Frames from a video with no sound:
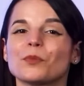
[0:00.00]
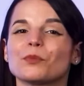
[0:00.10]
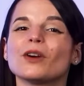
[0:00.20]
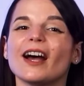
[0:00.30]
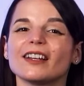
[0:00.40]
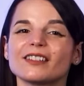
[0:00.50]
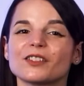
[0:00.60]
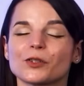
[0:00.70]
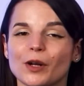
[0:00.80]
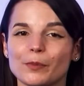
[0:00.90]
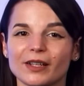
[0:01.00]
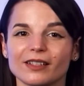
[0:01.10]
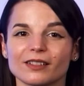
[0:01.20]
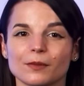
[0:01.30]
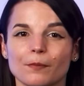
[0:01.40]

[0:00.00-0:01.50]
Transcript: Brass trumpet.